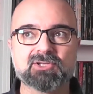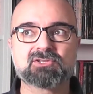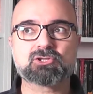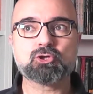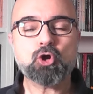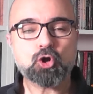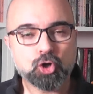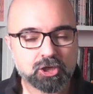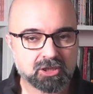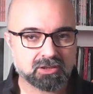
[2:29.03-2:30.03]
to
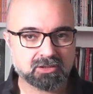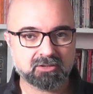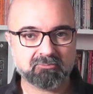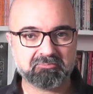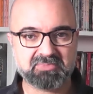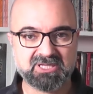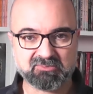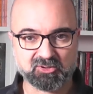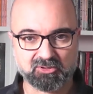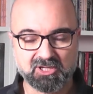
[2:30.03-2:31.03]
hook
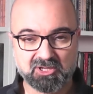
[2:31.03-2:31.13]
people.